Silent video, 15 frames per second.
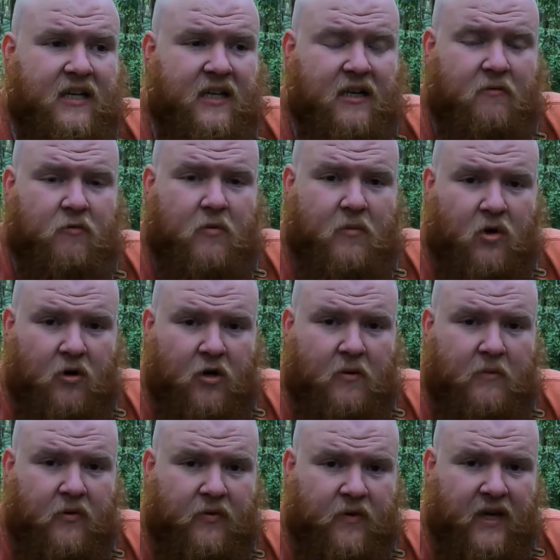they did
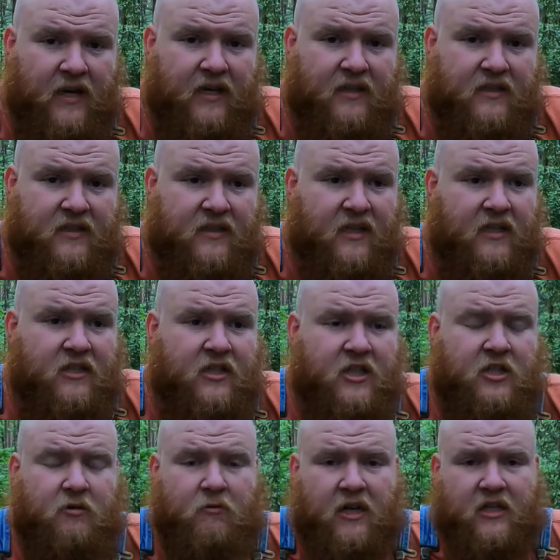remarkable things in
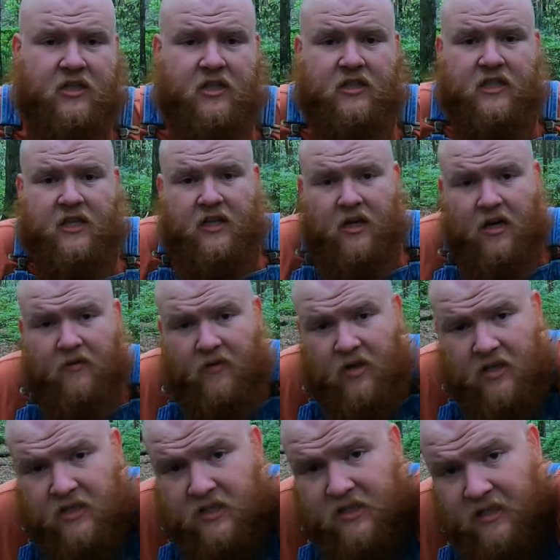situations that none of
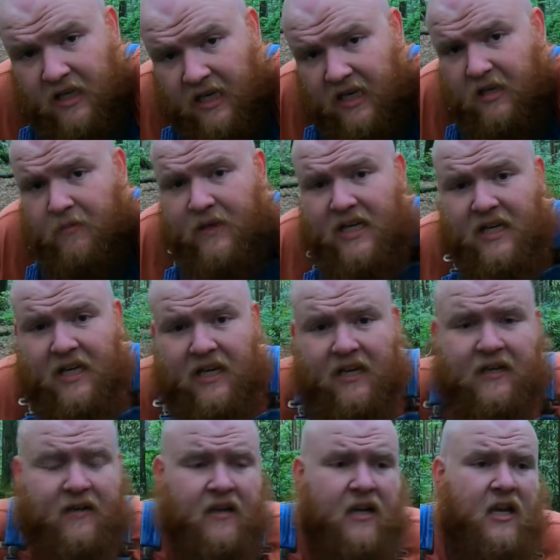us had to be
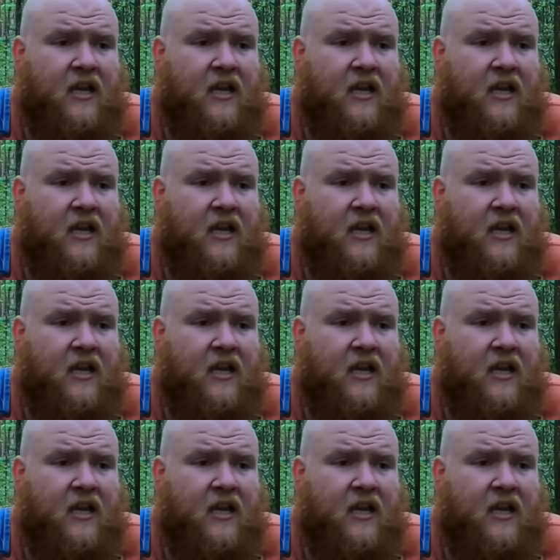in,